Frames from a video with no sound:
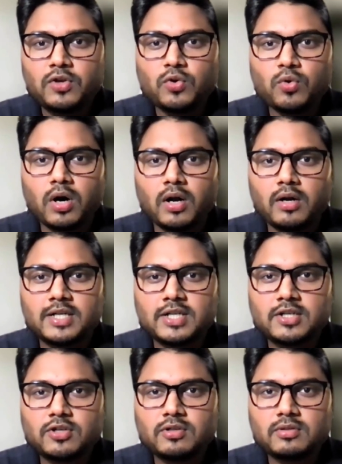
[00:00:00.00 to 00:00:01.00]
You are
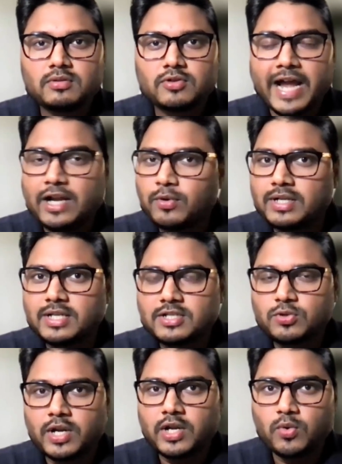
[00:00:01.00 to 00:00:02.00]
trying to adjust
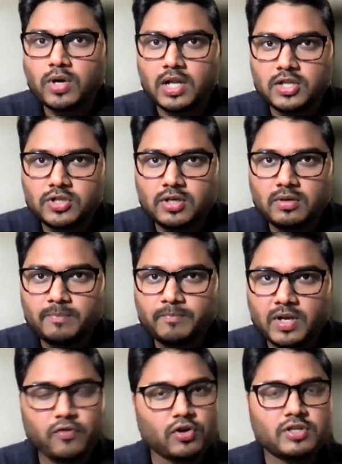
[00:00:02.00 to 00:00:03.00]
to a new culture.
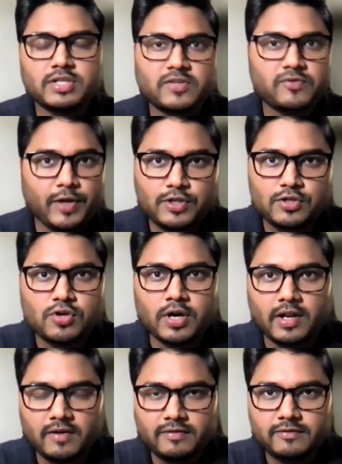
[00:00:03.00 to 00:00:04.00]
For 6 weeks is not
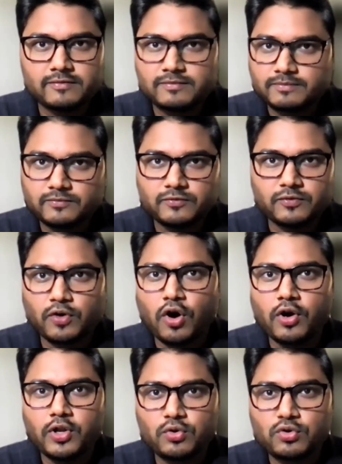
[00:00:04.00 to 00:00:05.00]
enough
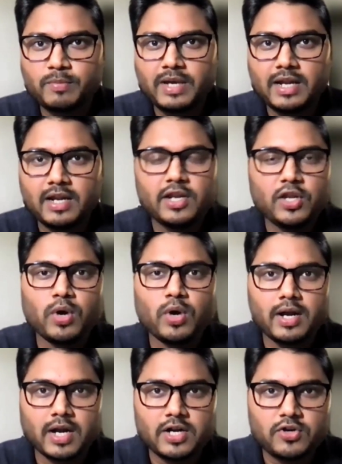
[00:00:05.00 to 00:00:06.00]
for you to be in a new
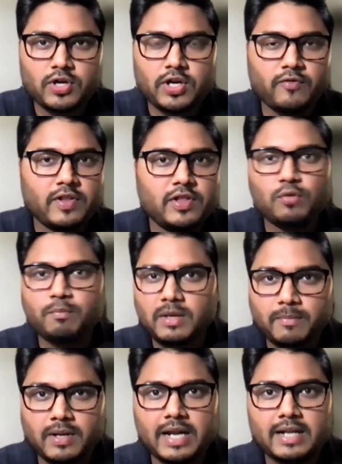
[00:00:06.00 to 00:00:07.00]
country with new
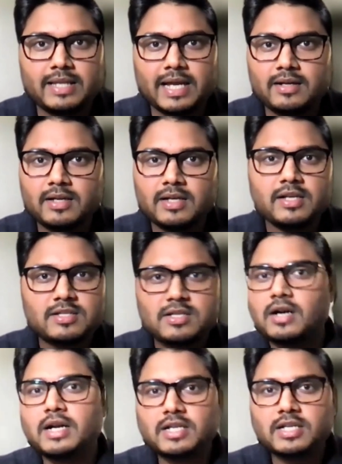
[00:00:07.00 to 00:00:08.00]
people and then
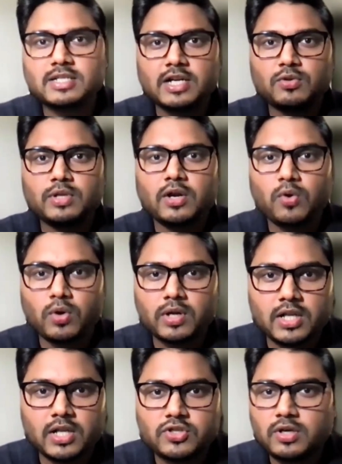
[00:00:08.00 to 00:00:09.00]
start adjusting to their own
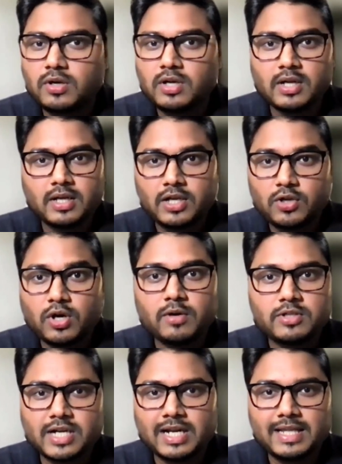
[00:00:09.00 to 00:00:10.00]
culture. You
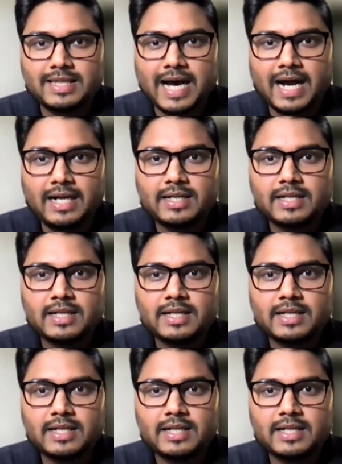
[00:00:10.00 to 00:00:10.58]
are juggling that.